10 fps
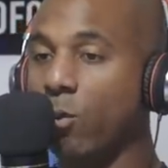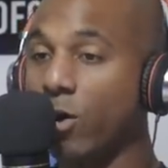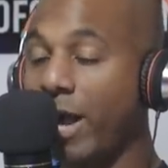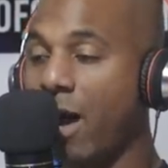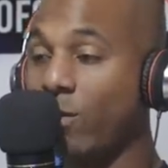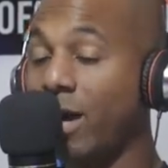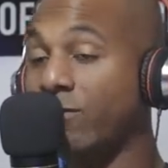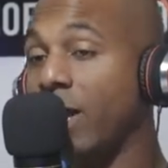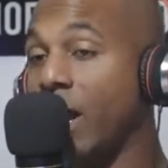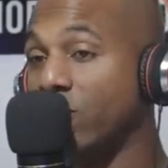We're going to have
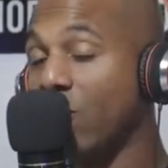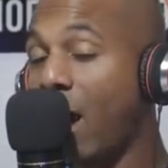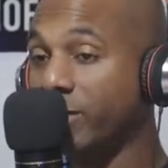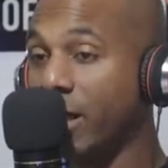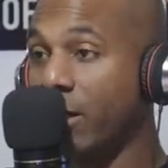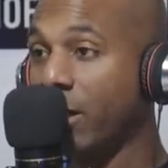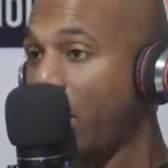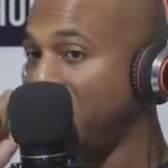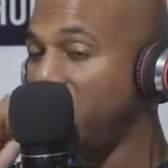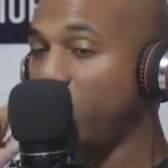waves. If you're out there
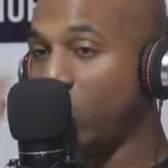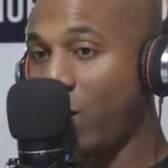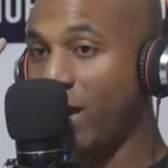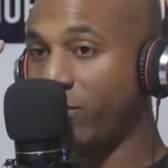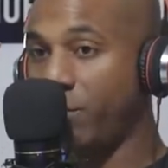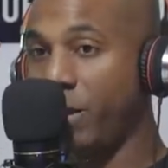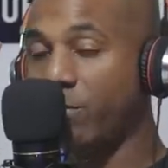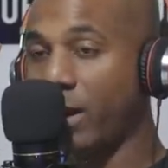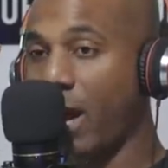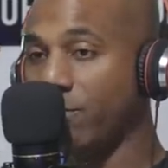and you do the waves for
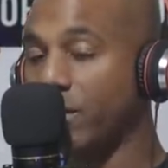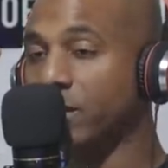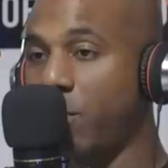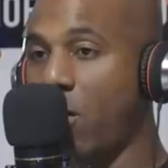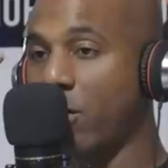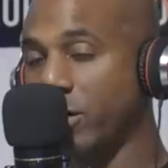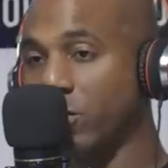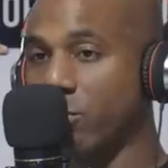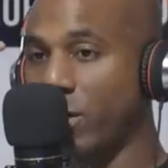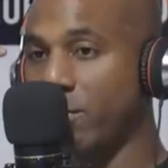people that got this ball, and
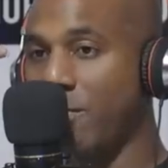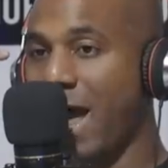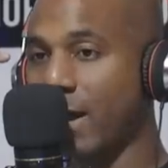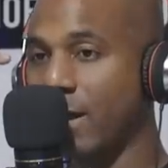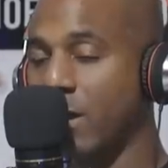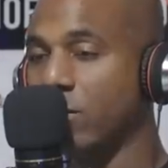you can bring them back,